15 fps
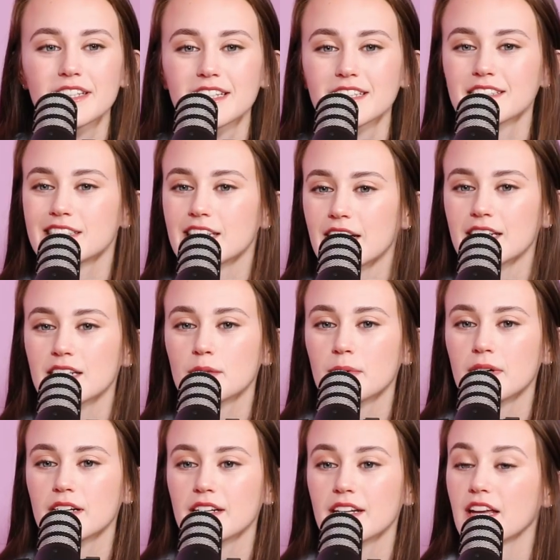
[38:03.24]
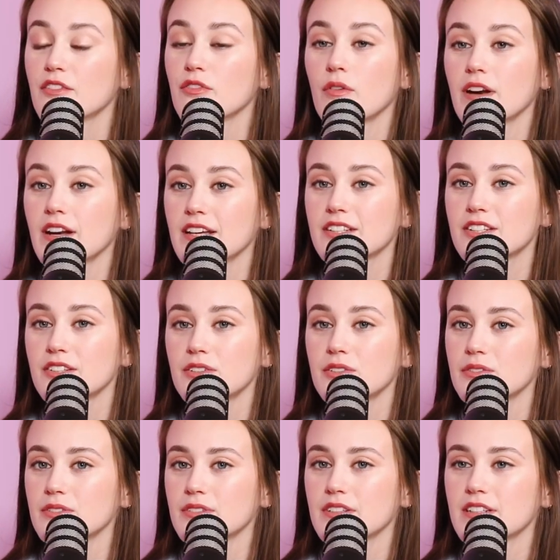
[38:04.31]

get excited about it. If one I do,